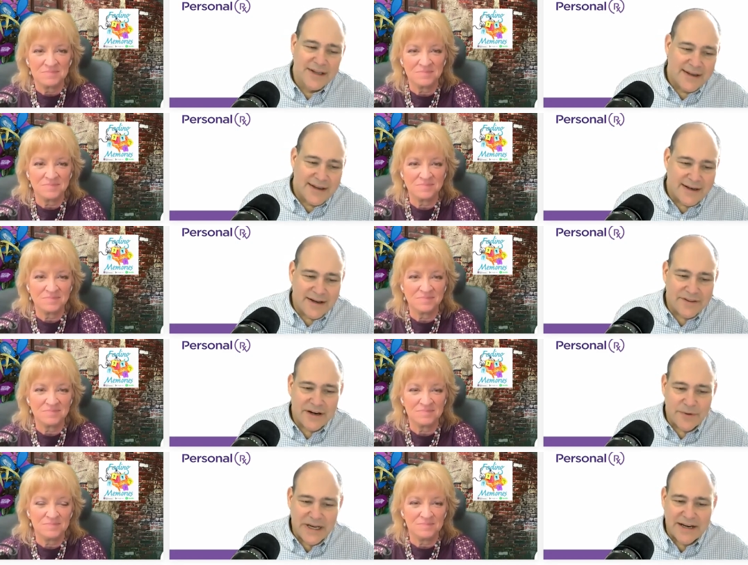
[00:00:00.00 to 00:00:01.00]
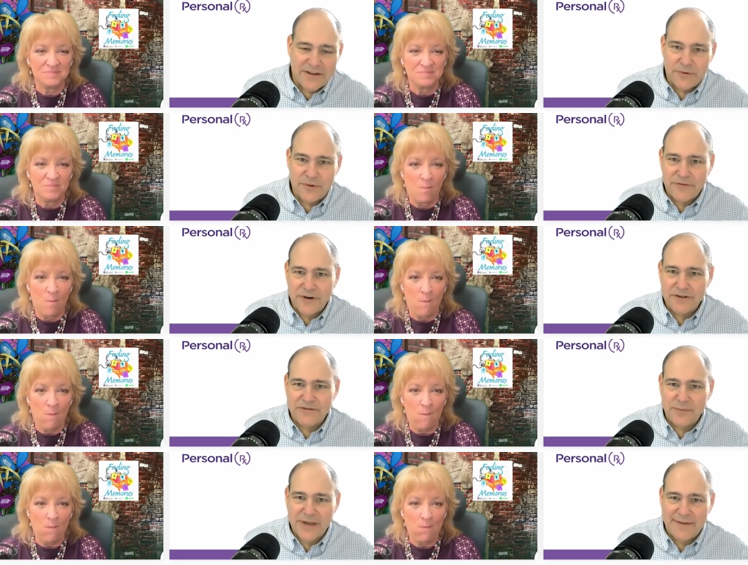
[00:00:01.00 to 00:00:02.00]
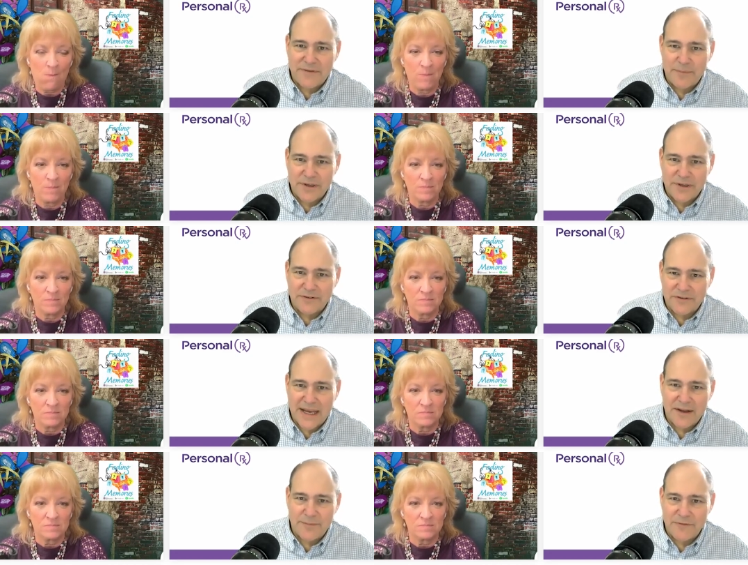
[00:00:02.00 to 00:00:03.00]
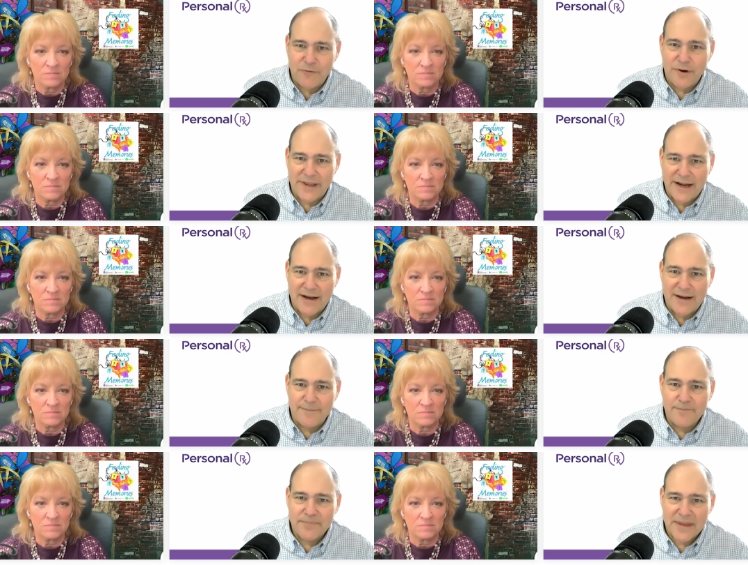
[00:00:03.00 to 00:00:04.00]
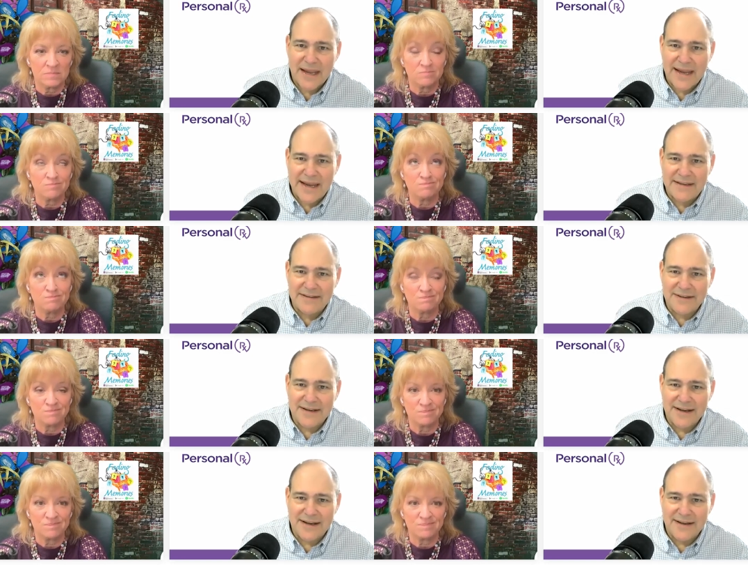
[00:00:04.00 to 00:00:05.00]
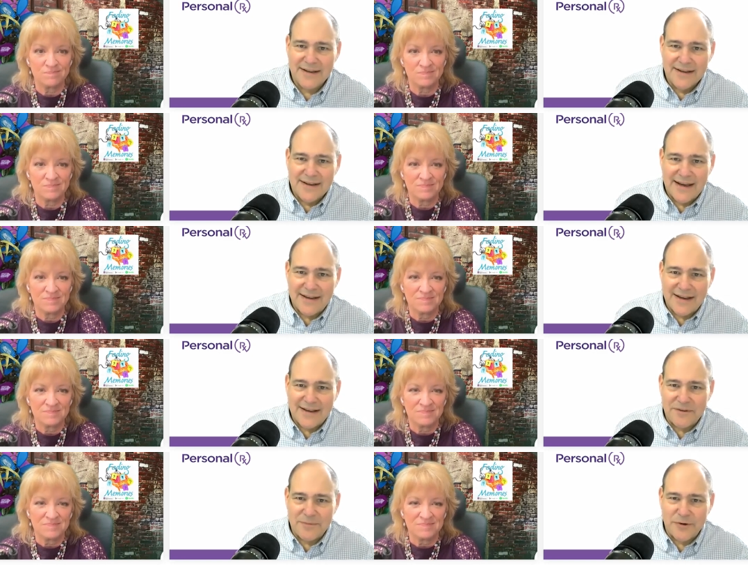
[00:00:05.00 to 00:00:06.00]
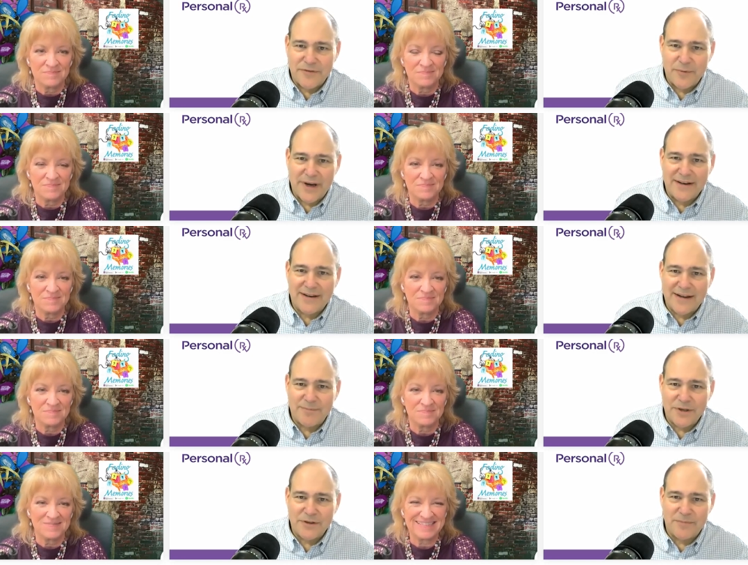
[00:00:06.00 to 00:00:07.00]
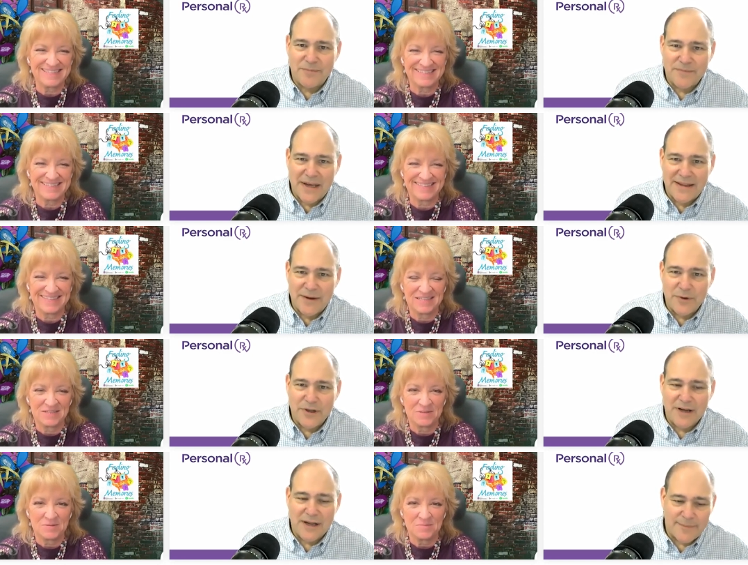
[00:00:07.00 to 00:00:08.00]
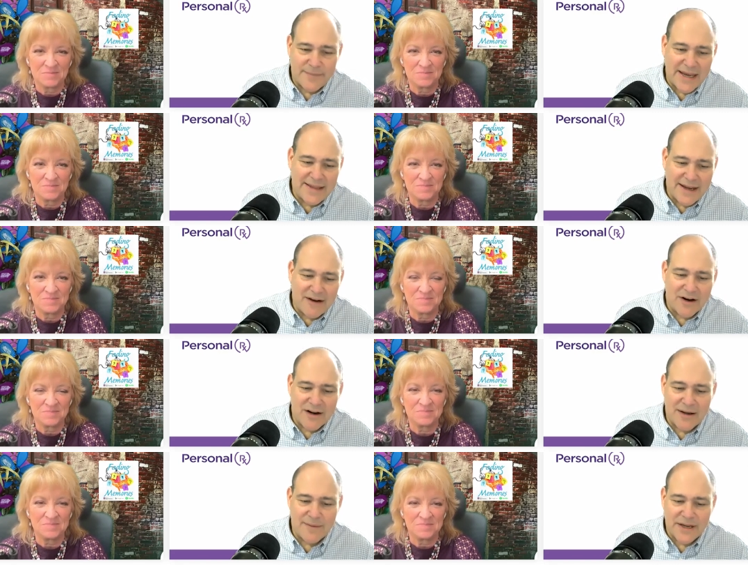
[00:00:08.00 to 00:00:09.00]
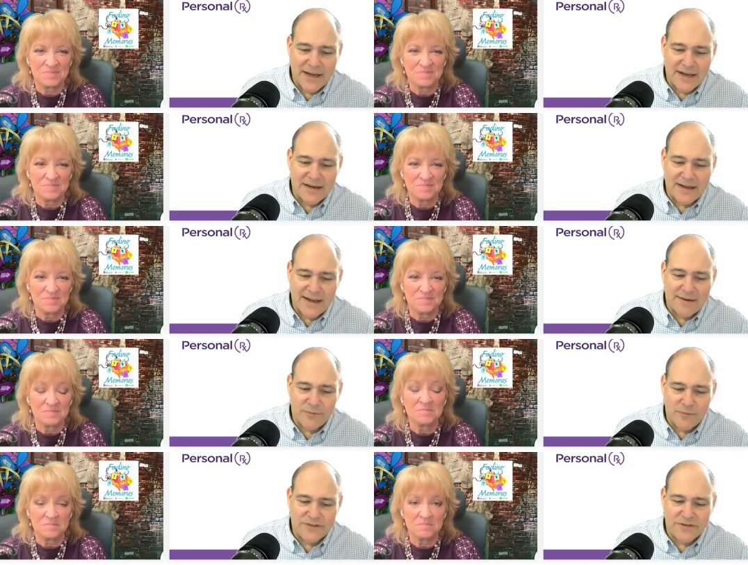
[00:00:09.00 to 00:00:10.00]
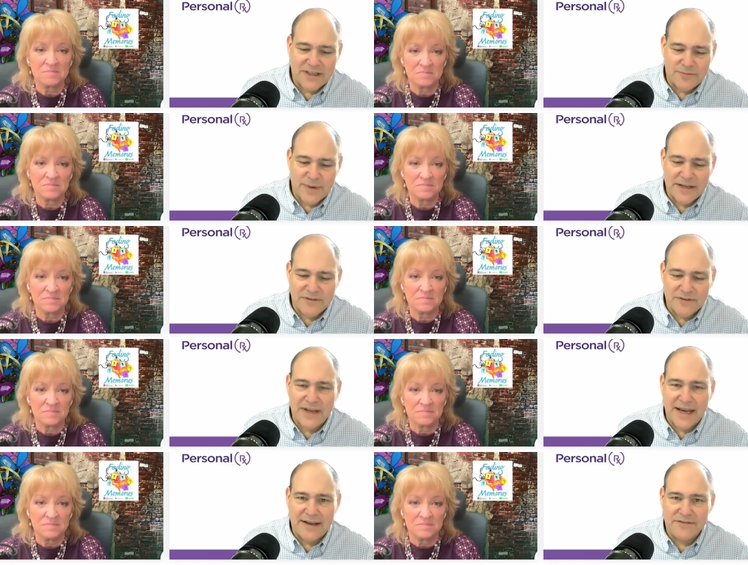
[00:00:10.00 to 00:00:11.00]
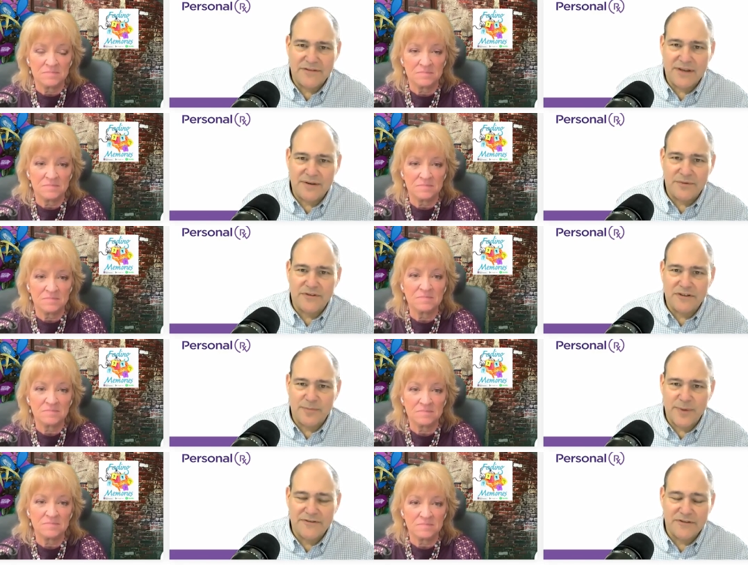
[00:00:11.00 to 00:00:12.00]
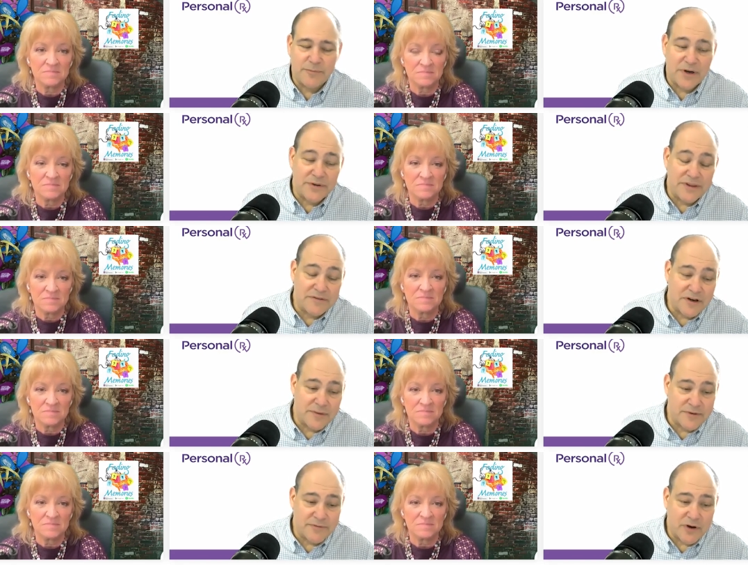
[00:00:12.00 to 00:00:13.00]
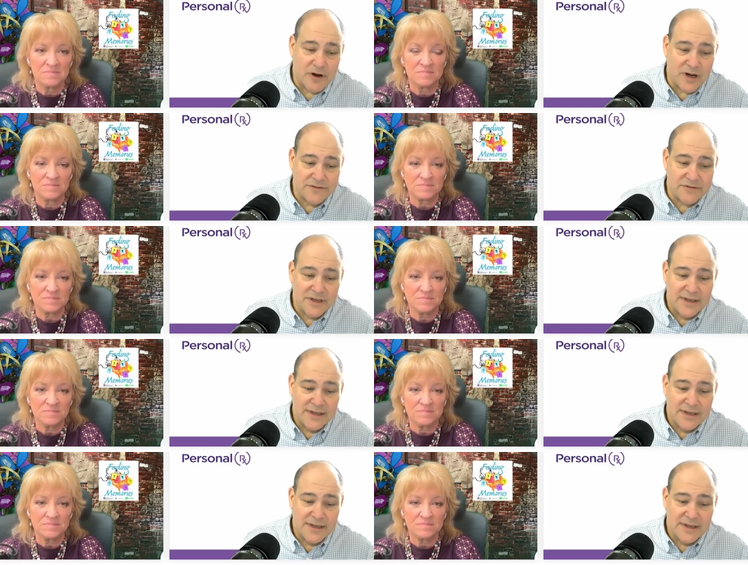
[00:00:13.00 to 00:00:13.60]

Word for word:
Speaker 1: in healthcare, we got to do it first, and we have to build scale before they come and mm-hmm. uh, as the movie went and build it and they will come and they are coming and and was it expensive yes it was expensive both in terms of cost